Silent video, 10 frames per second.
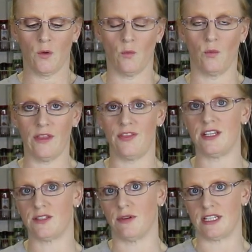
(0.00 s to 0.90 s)
With
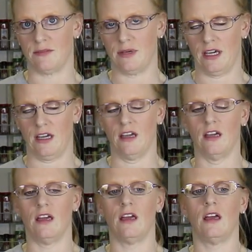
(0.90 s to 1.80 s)
this recipe,
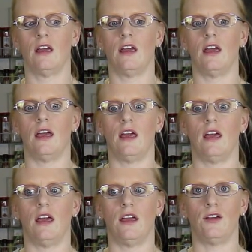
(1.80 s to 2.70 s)

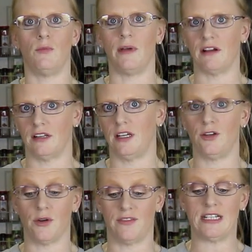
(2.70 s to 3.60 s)
you
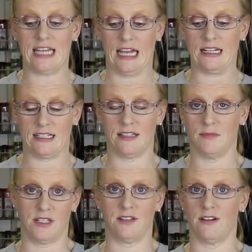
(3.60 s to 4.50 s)
don't even taste the
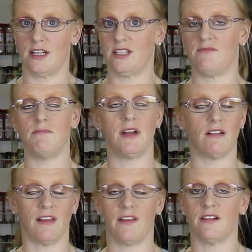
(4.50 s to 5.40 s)
mustard. It's
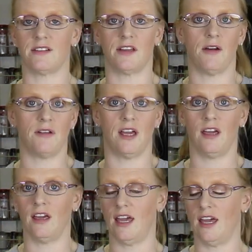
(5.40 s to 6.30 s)
merely there as a
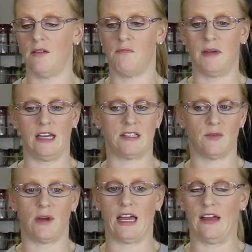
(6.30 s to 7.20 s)
coating. It bakes
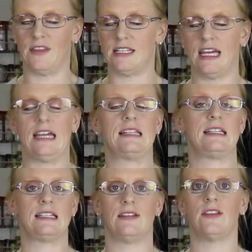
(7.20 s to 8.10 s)
away. The taste
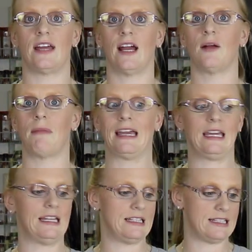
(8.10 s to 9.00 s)
isn't even there. My
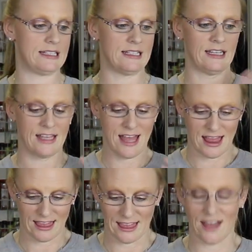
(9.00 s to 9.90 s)
kids
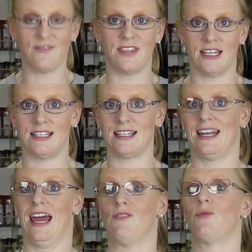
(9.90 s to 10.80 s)
love this,
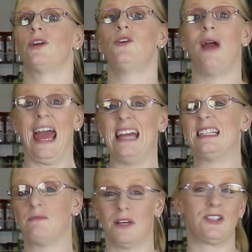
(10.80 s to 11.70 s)
and I have one who
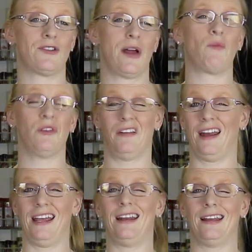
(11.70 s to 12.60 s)
hates mustard and will
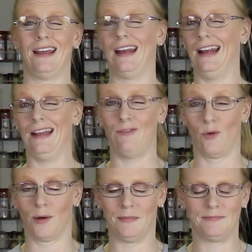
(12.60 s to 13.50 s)
not eat it in any form.